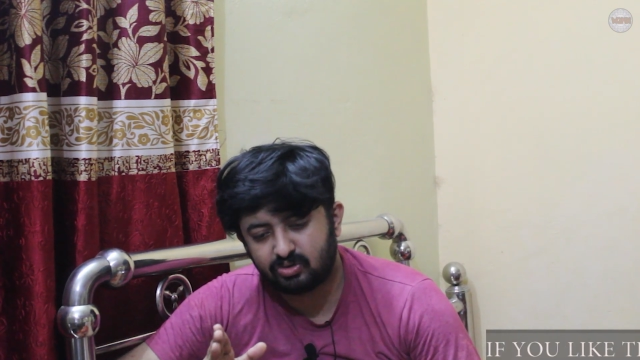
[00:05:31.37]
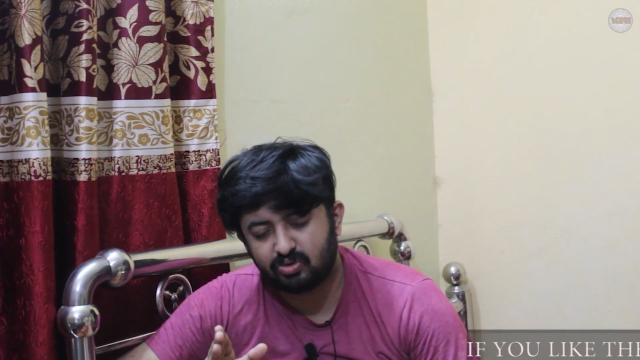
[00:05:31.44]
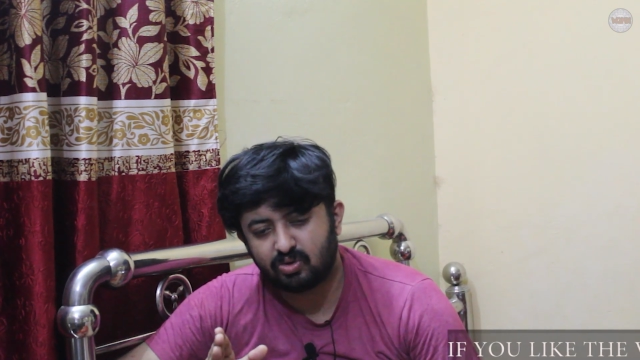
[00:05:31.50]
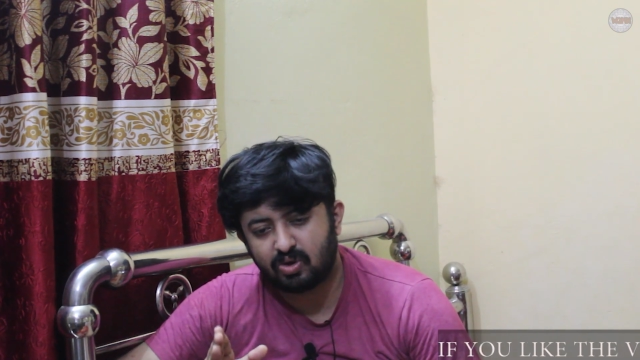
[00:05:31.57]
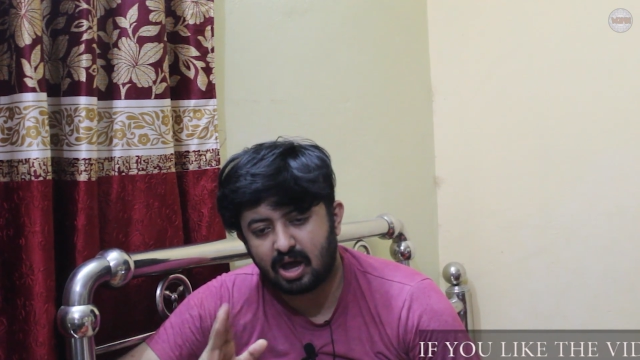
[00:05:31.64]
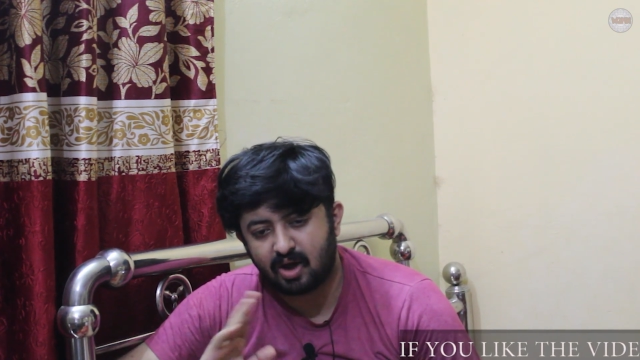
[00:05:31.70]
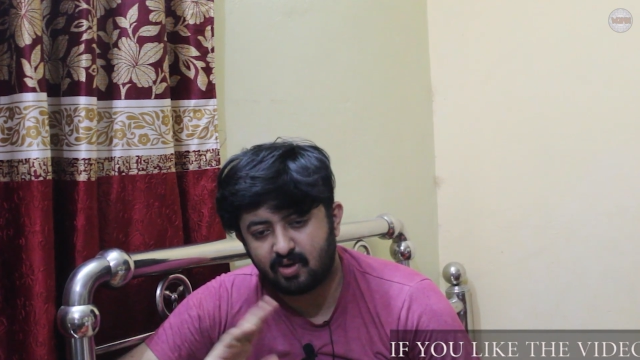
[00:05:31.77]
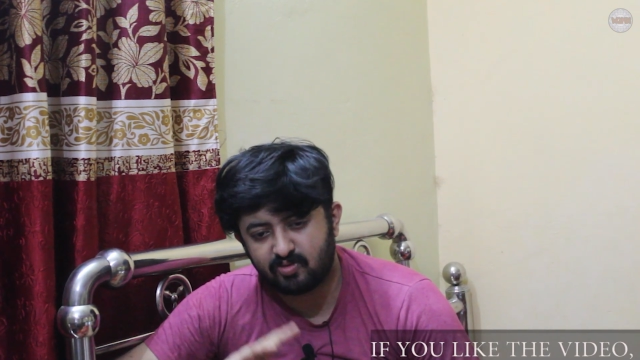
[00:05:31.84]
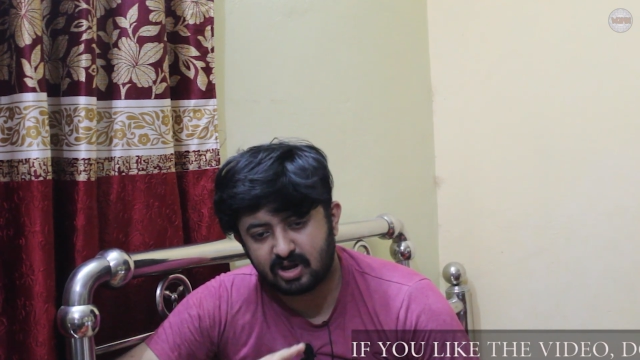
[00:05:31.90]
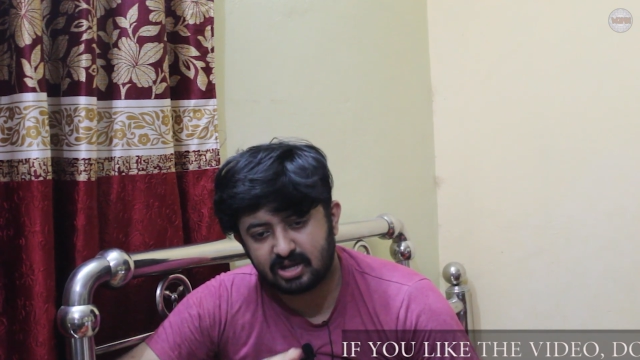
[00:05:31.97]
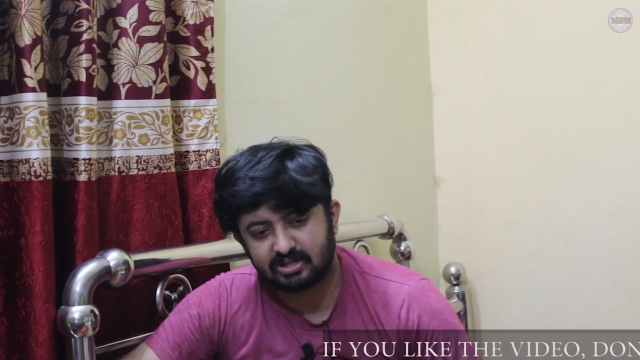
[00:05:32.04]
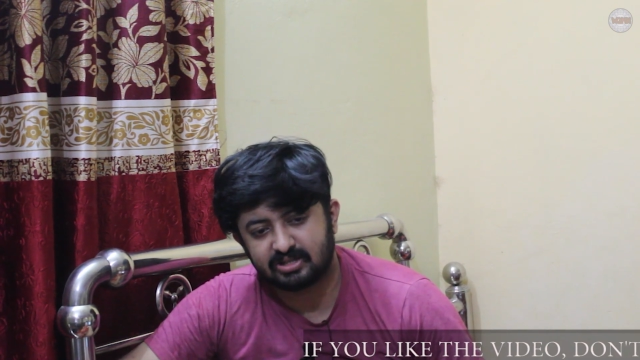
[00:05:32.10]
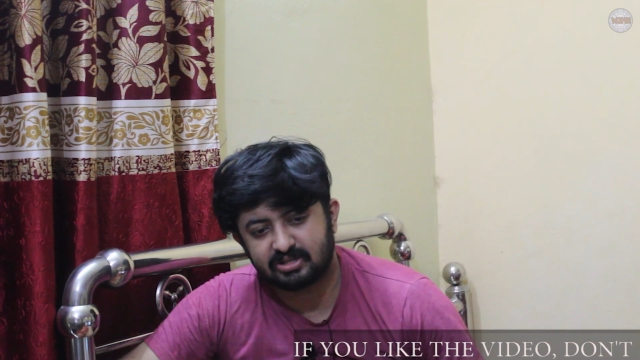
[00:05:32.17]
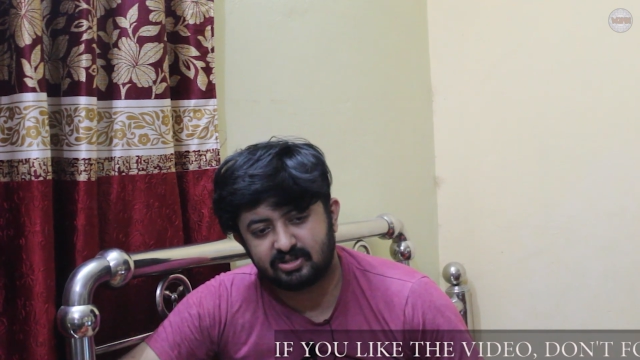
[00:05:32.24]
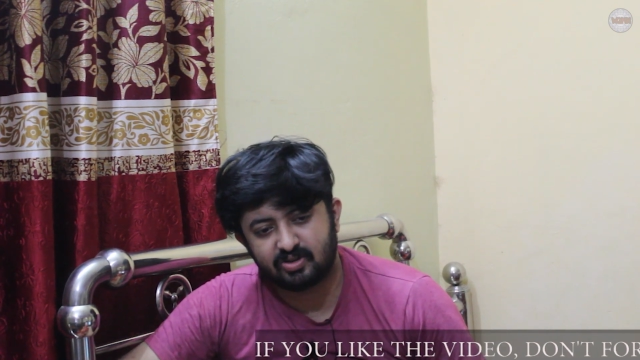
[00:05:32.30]
to know how to
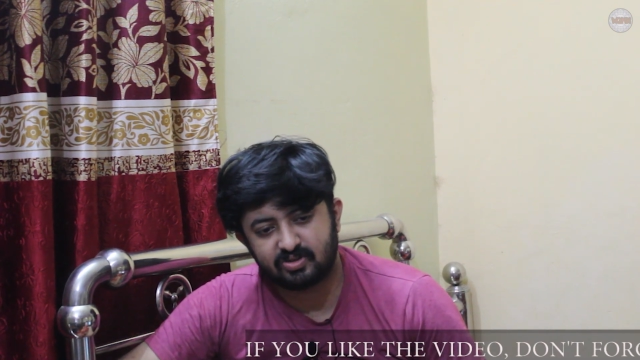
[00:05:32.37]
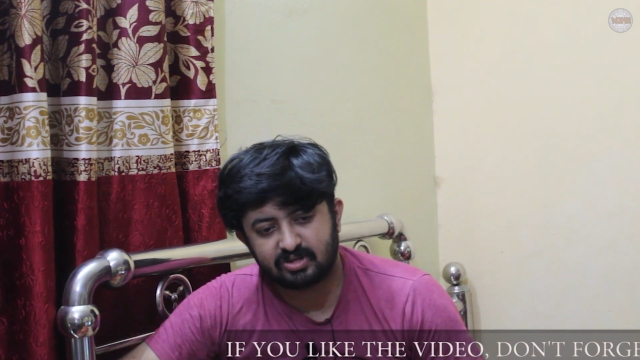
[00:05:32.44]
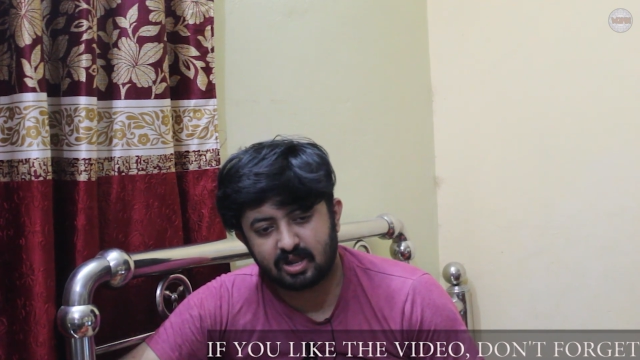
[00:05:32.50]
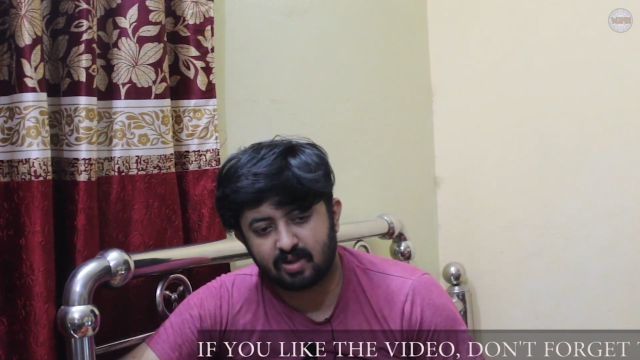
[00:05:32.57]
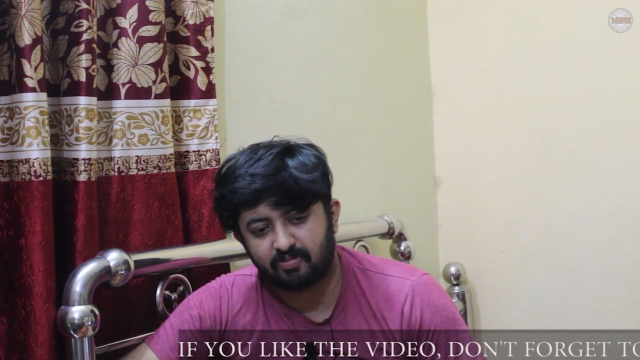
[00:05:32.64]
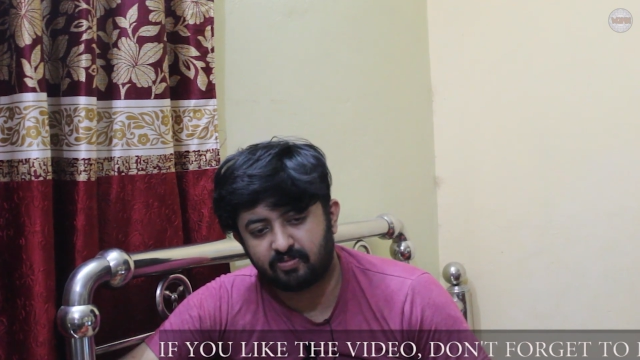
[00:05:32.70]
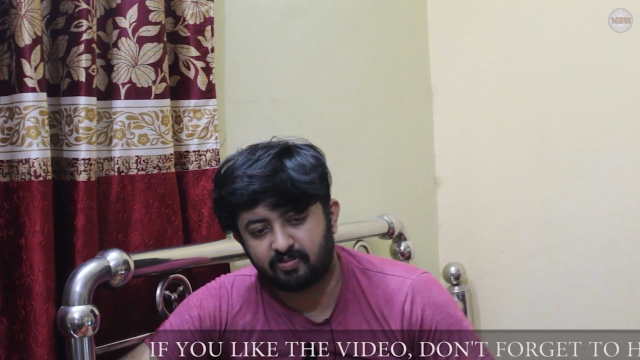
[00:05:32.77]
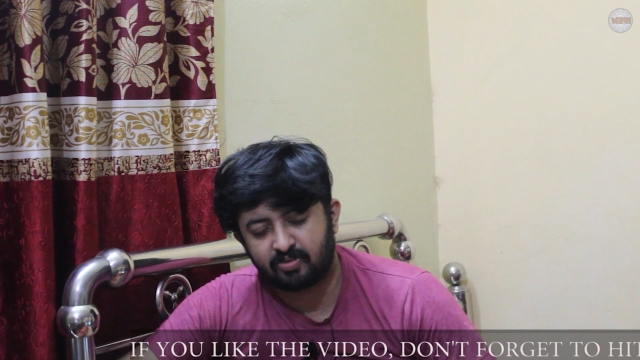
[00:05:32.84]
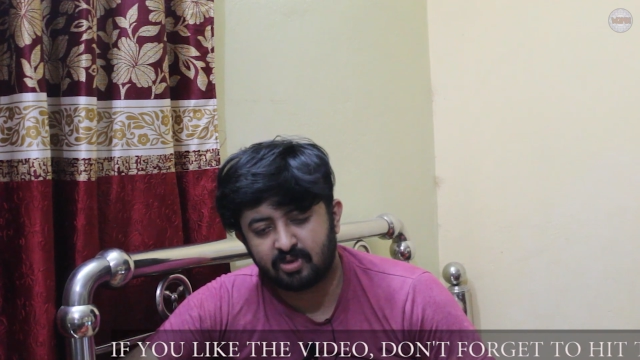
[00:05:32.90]
adjust yourself,